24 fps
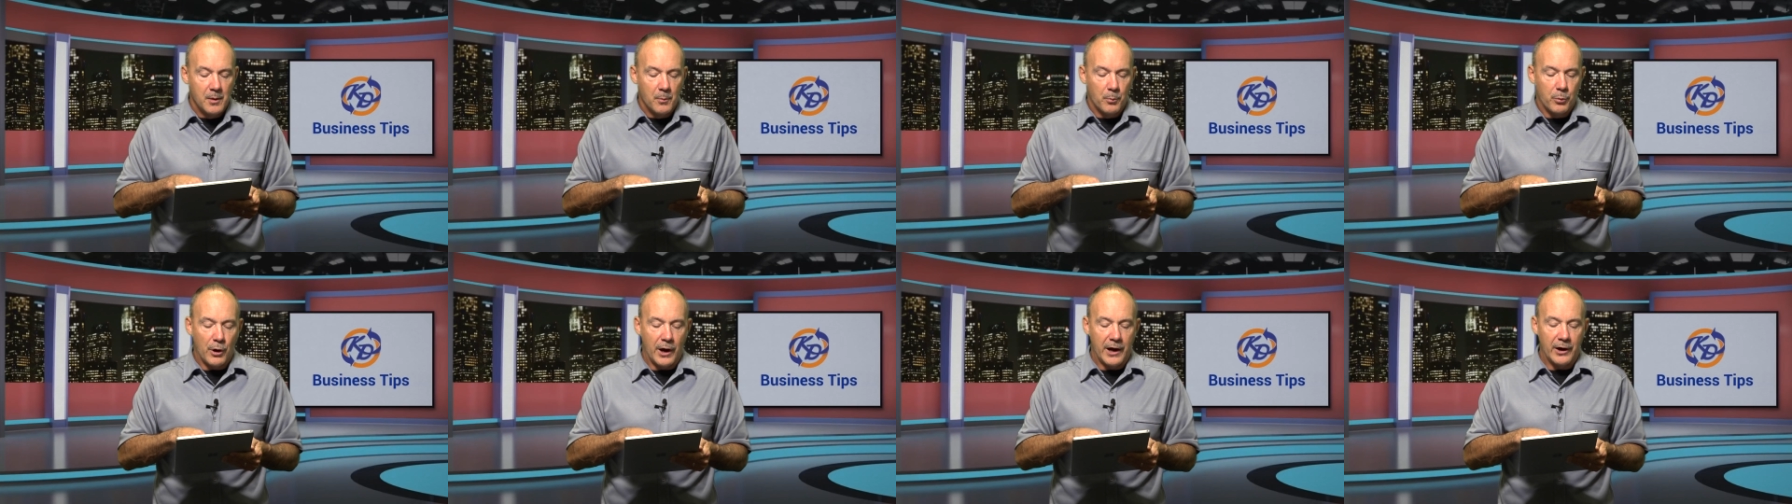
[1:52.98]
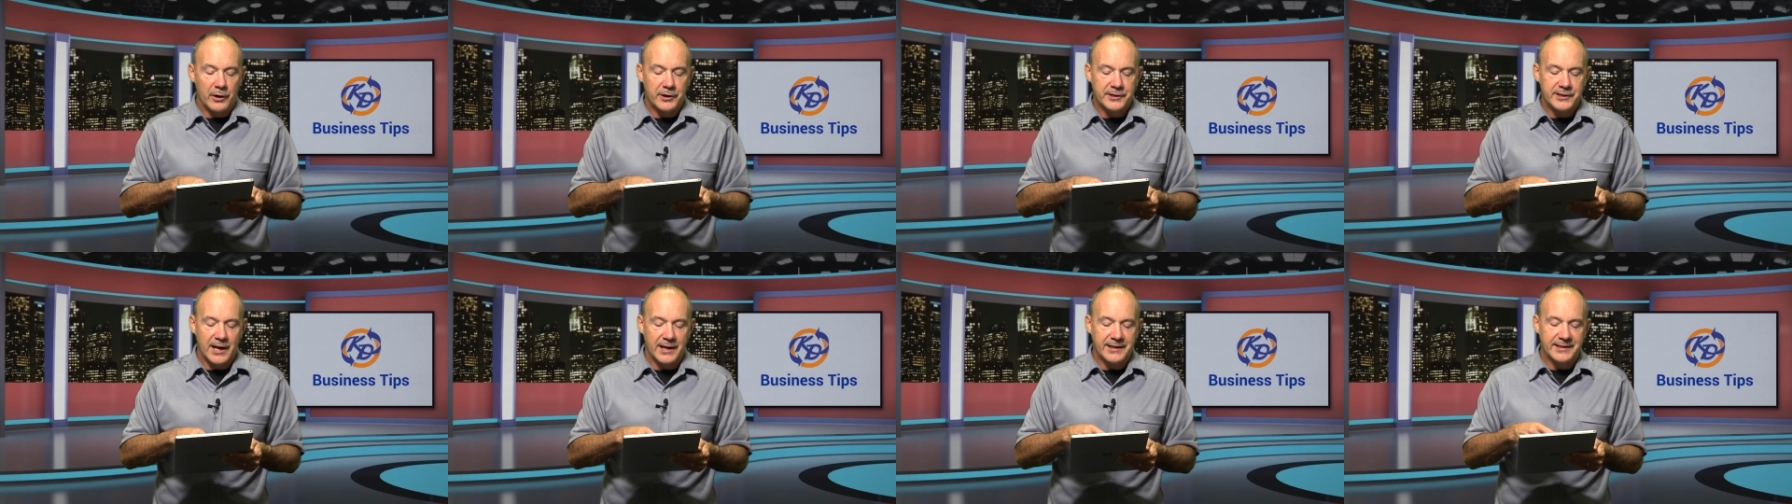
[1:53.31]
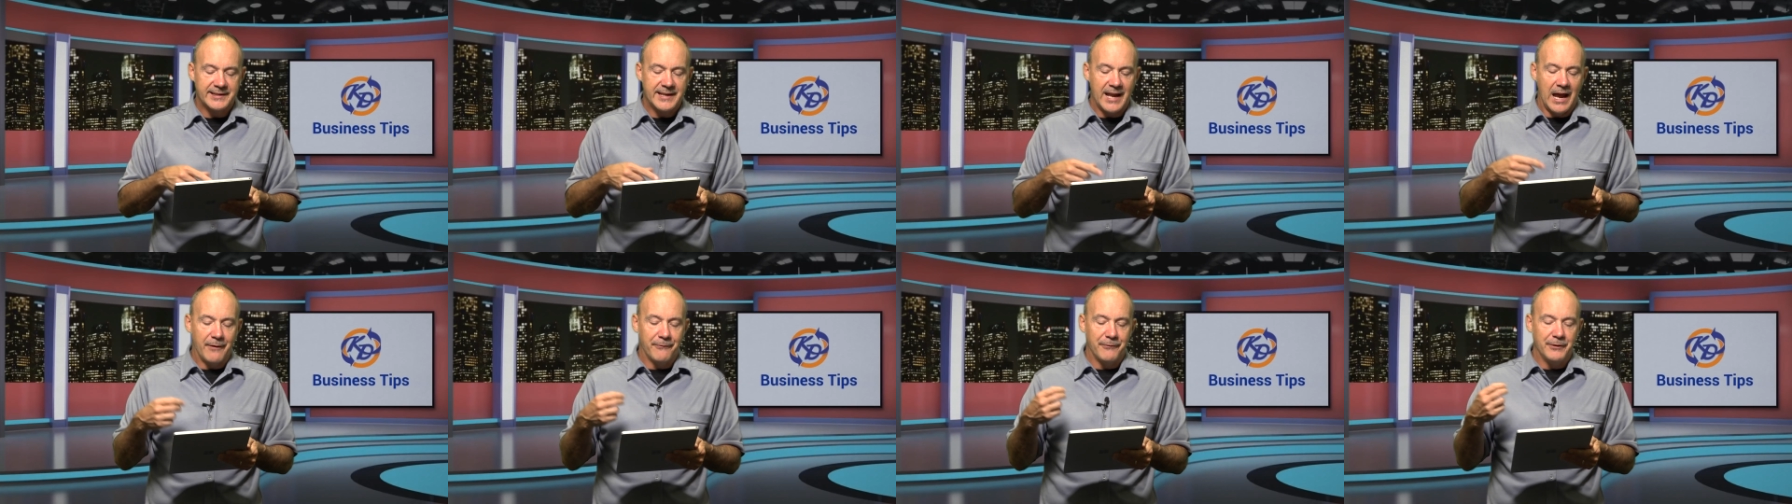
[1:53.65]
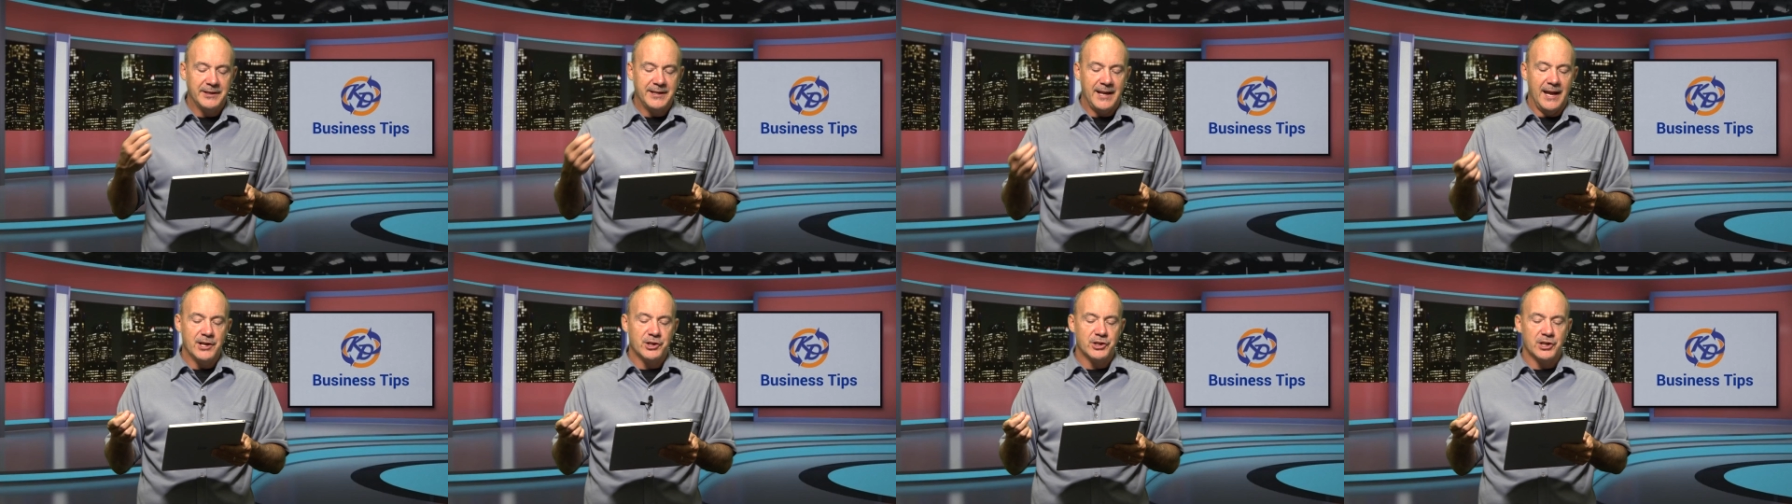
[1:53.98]
Prioritize staff
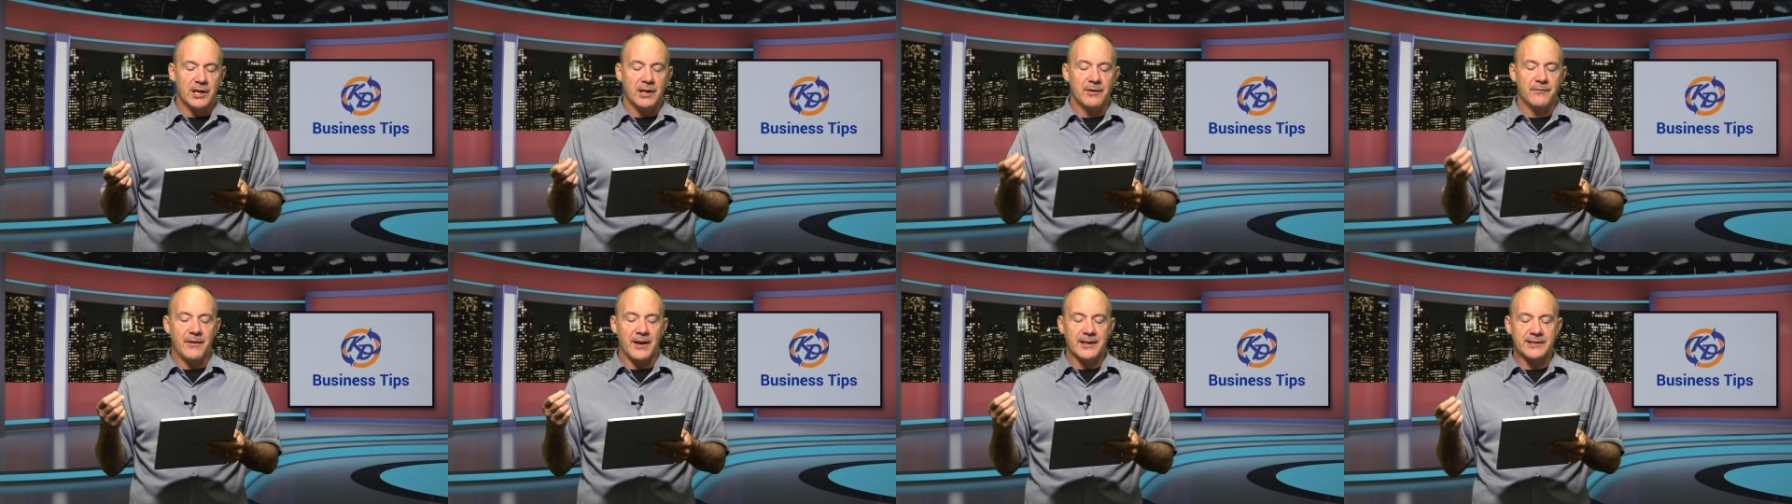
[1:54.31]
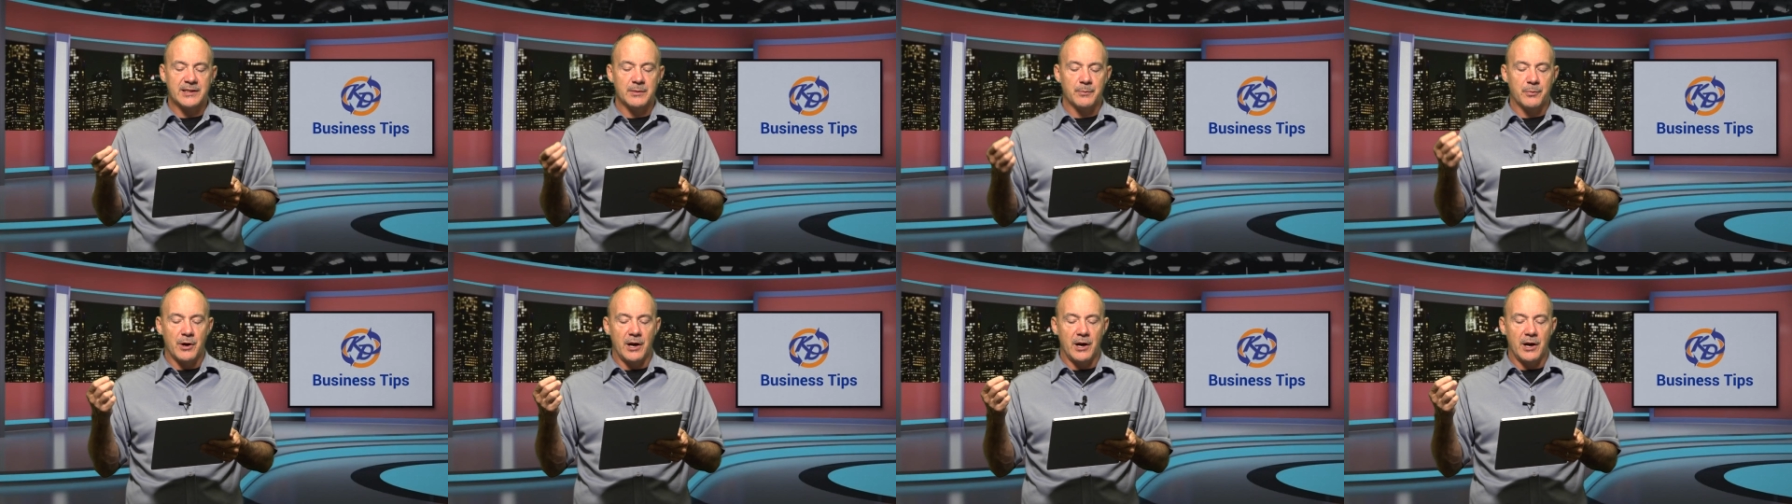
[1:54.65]
retention, invest in